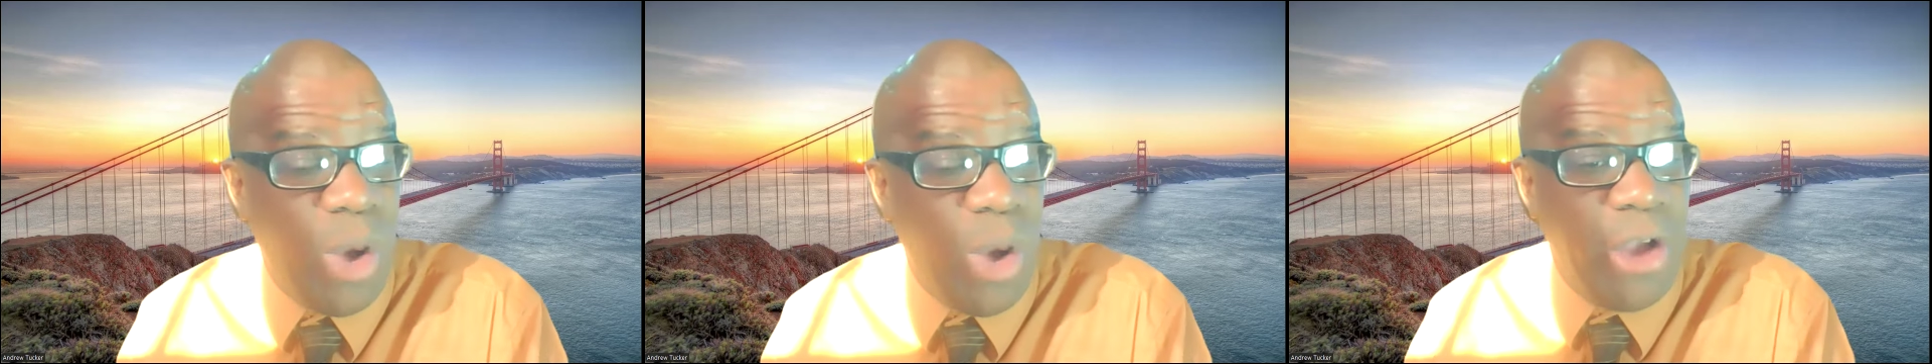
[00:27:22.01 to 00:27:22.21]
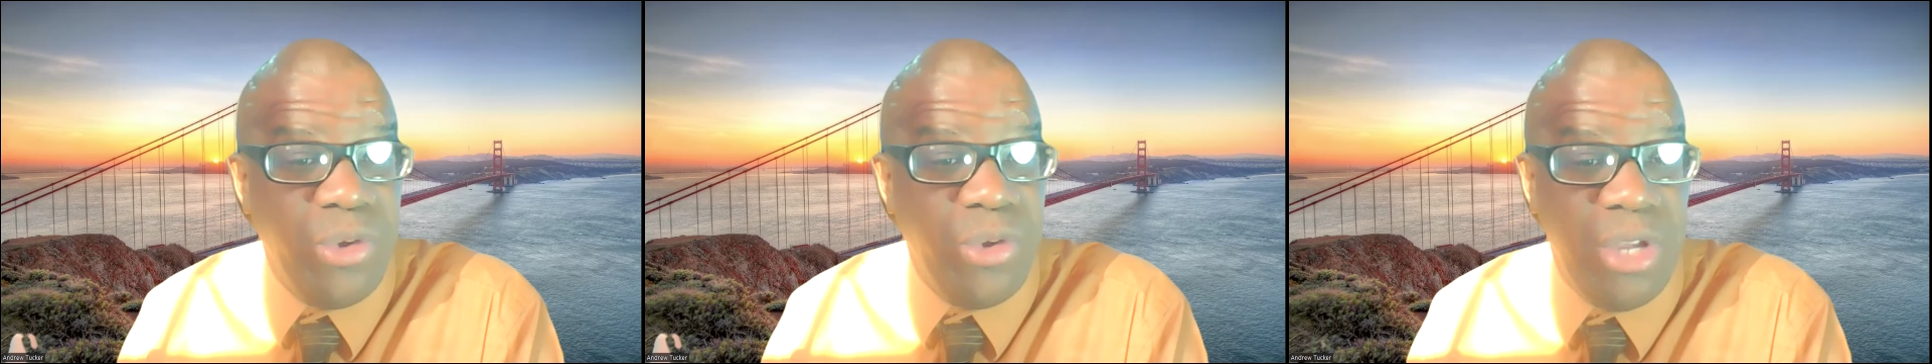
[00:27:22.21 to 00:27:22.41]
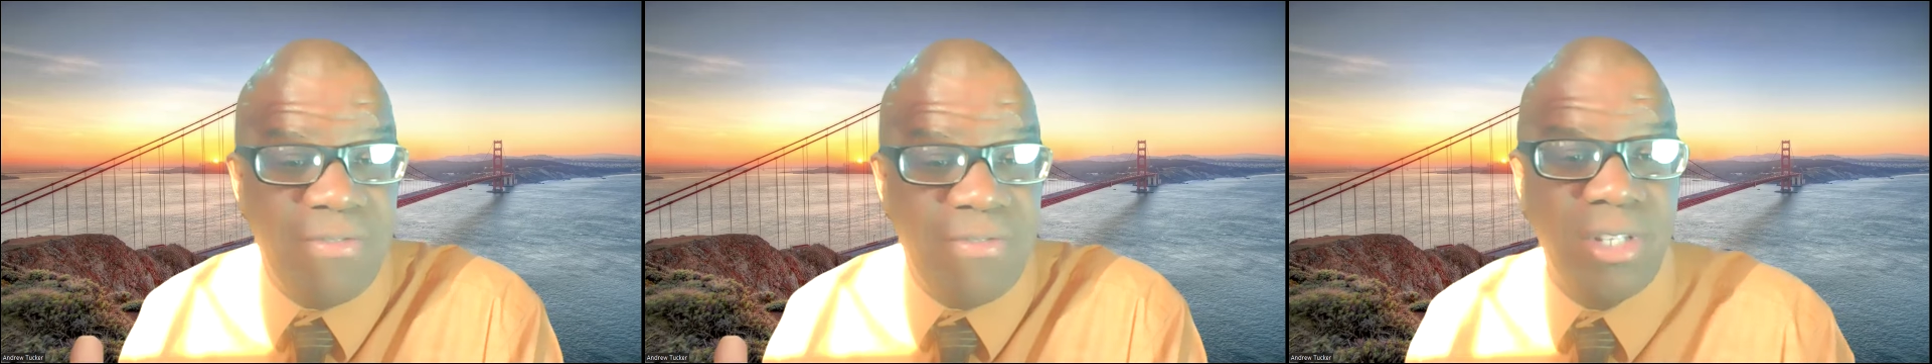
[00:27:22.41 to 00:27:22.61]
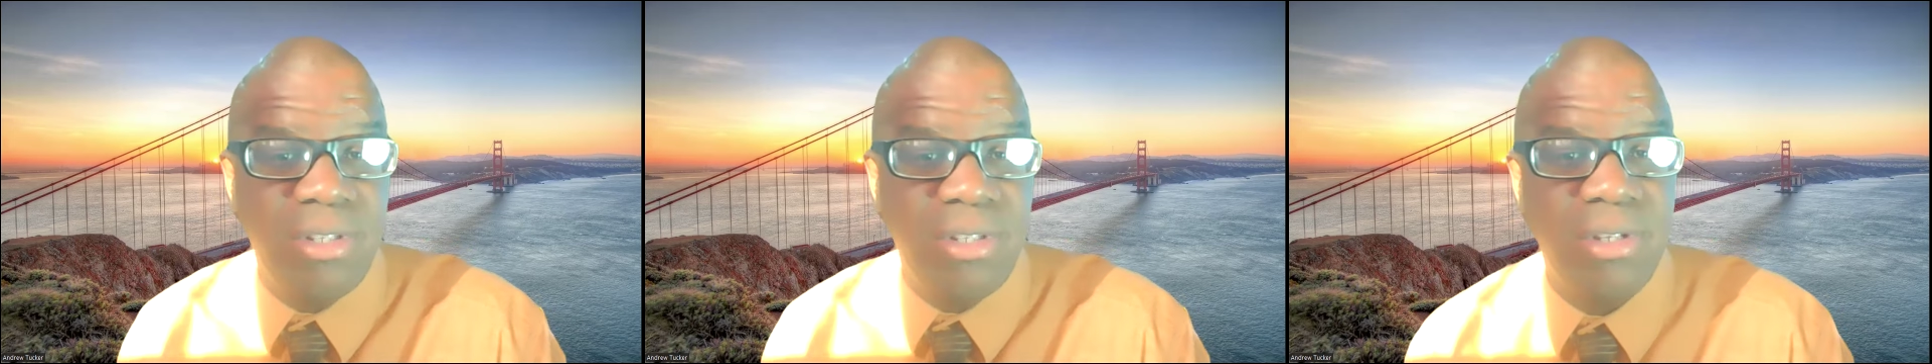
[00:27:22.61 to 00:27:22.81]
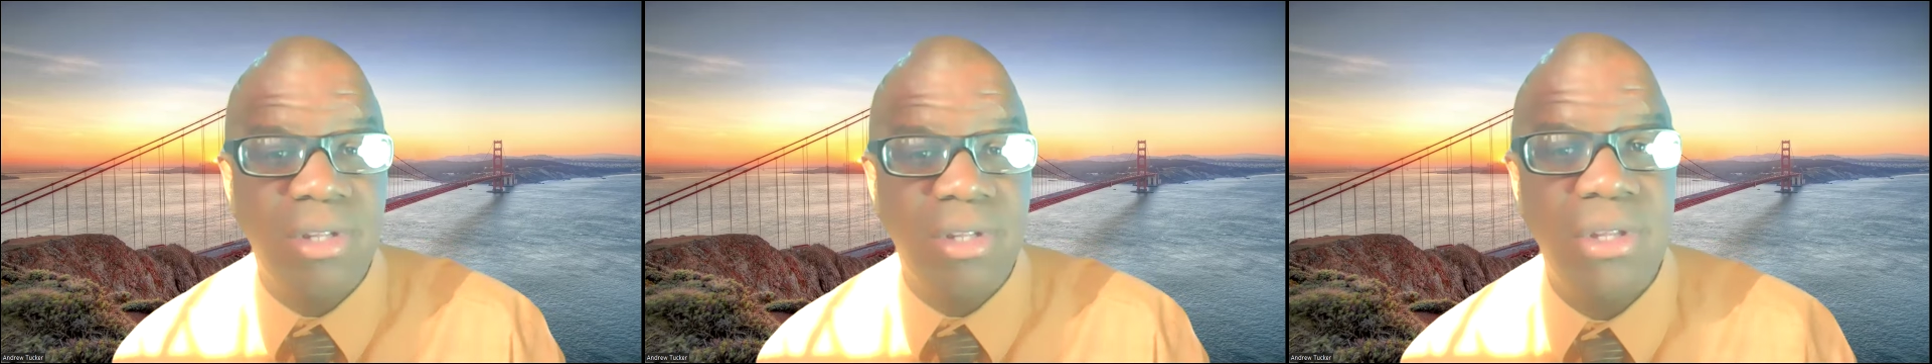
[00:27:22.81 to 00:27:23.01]
Why are you
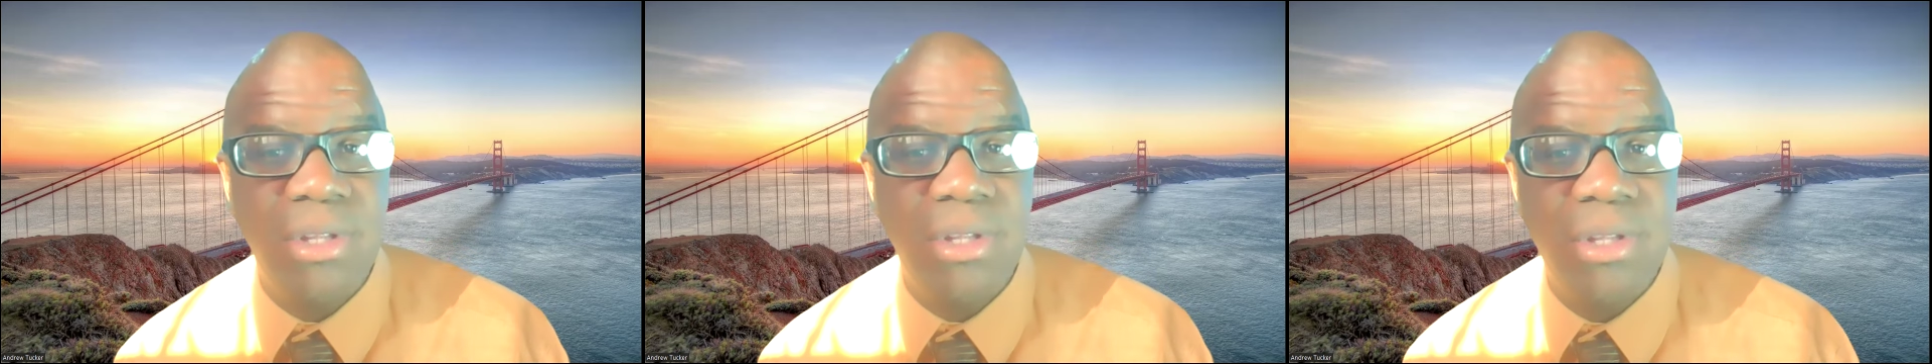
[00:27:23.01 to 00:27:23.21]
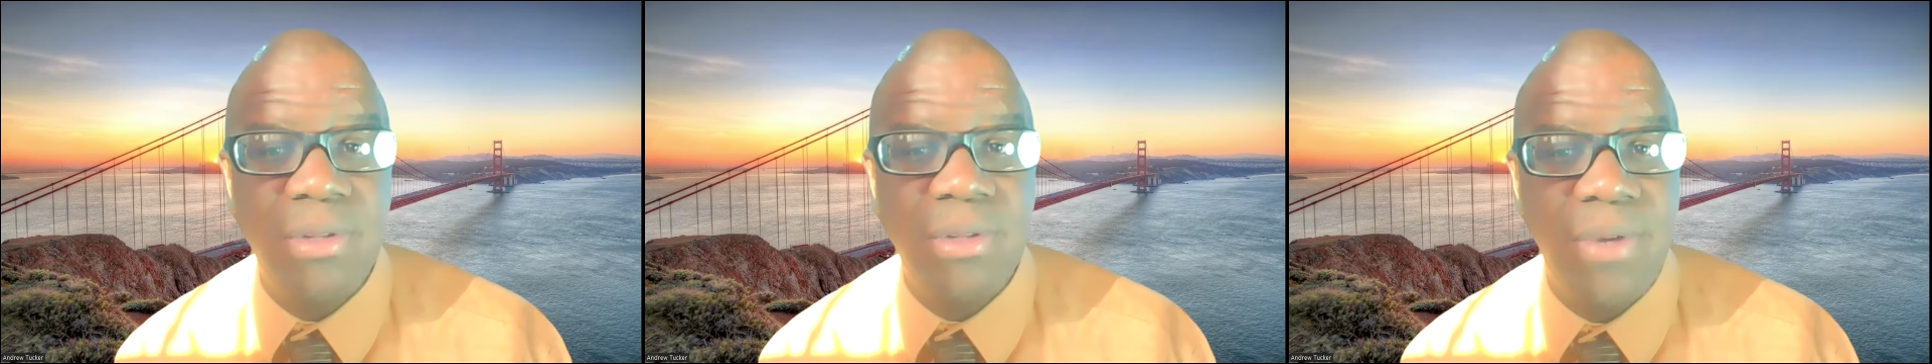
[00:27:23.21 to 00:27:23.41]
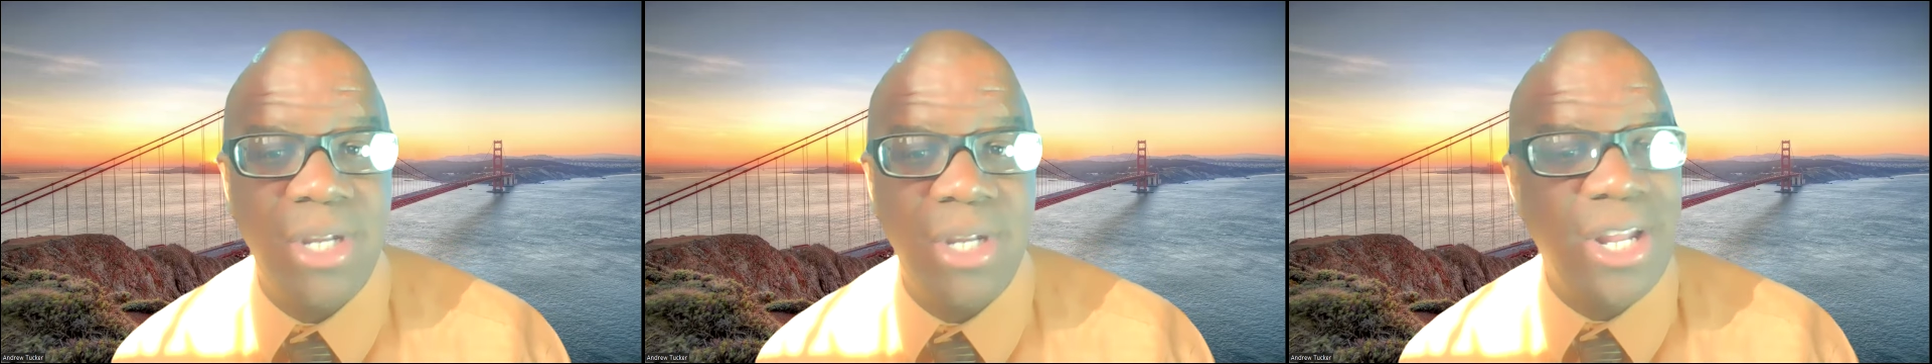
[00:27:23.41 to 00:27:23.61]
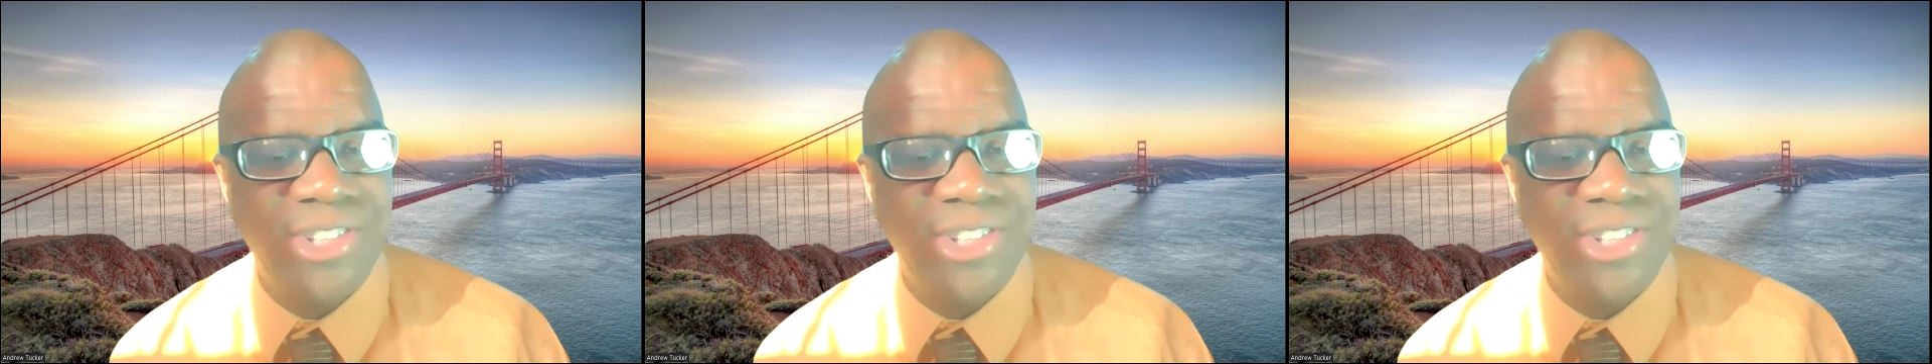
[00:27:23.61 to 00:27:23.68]
even in